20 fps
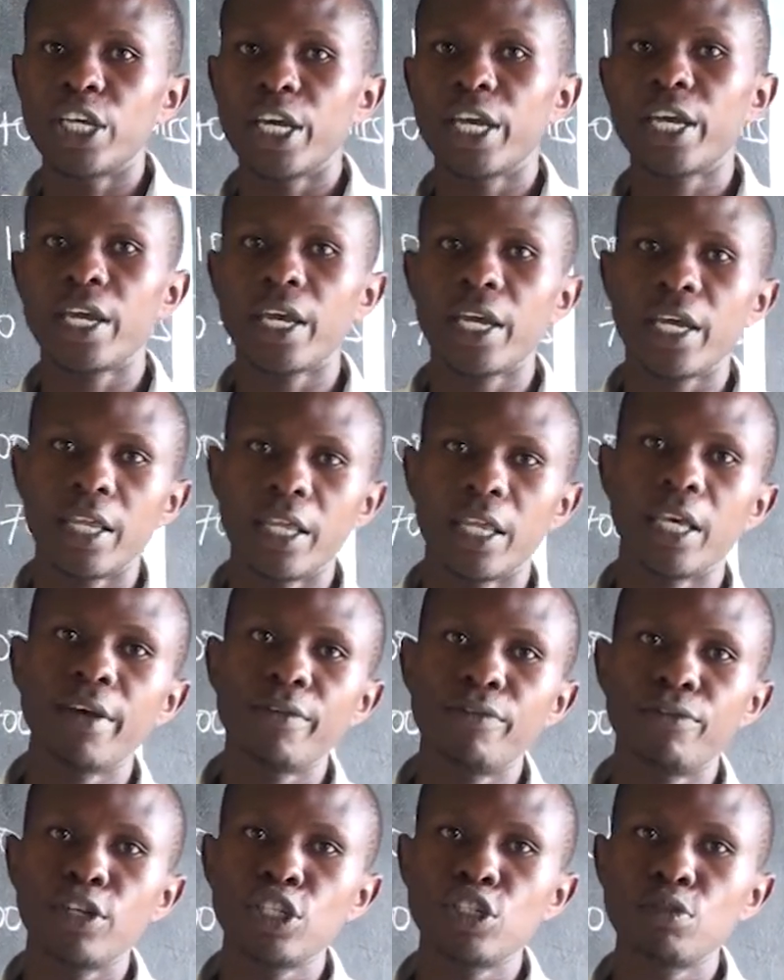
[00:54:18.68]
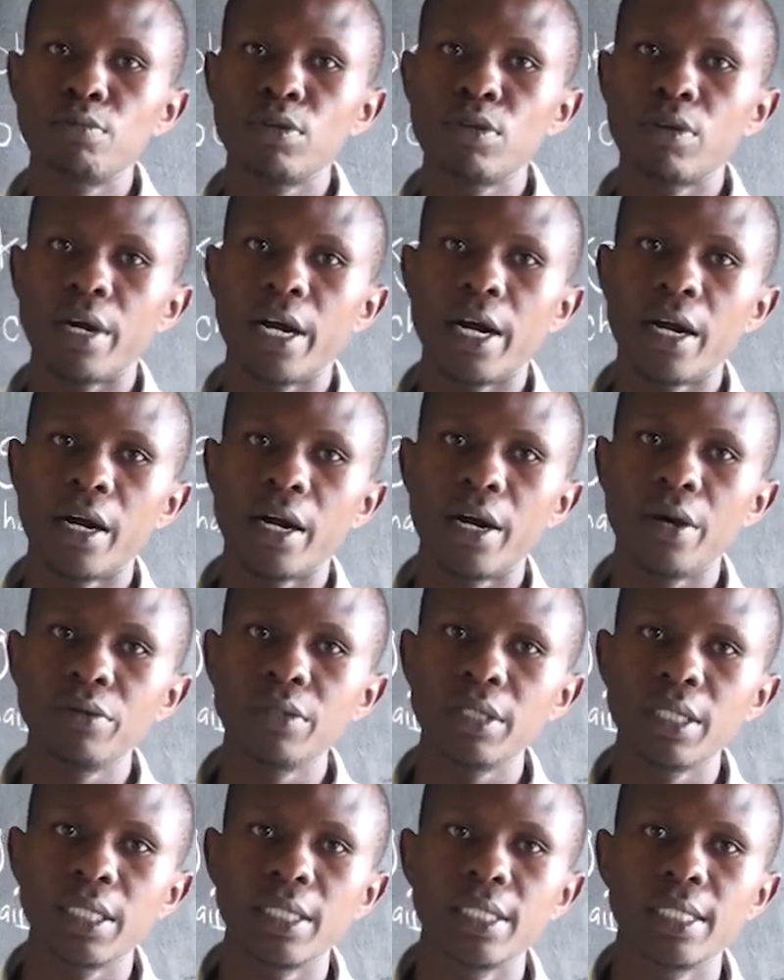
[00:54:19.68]
check their Facebook
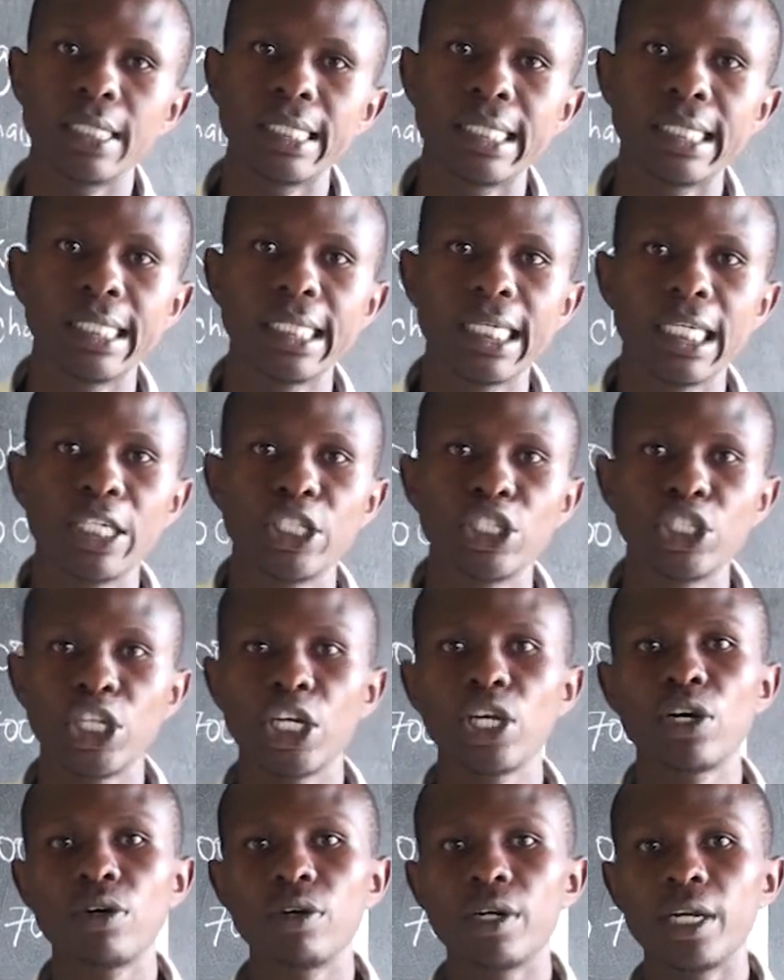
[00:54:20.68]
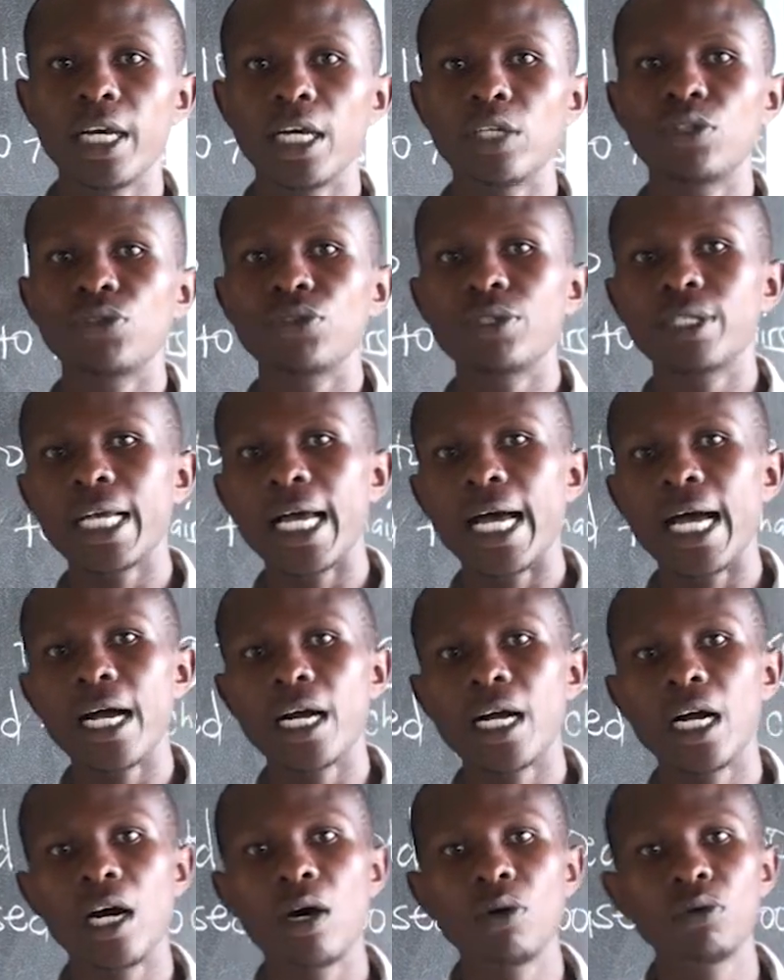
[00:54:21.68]
account, check on their Twitter
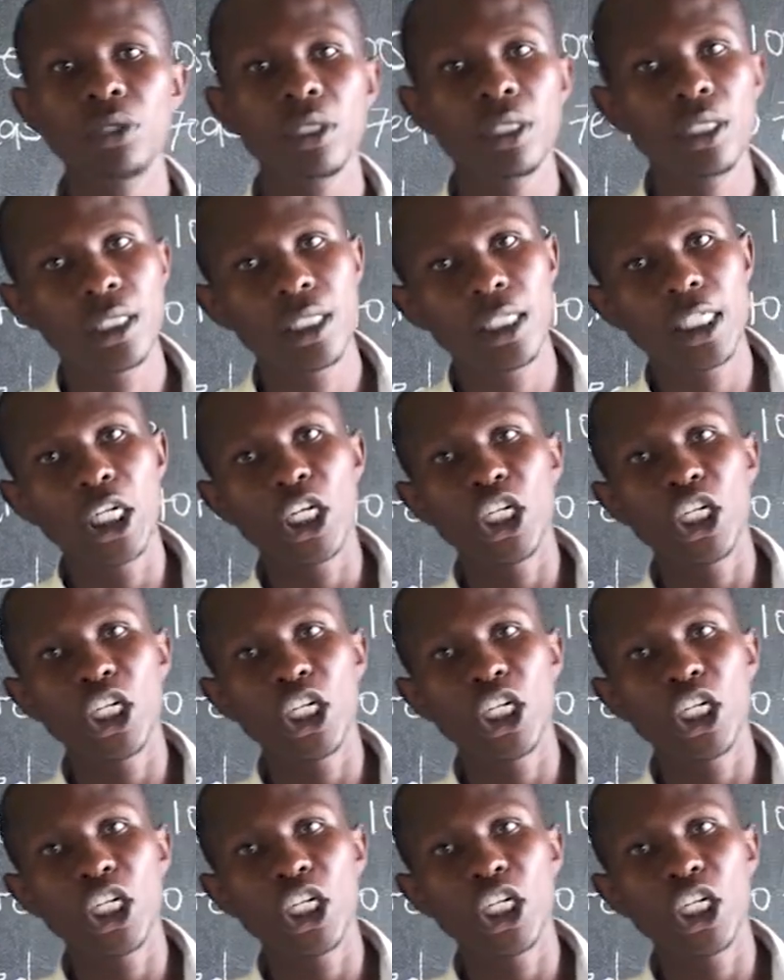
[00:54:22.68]
account,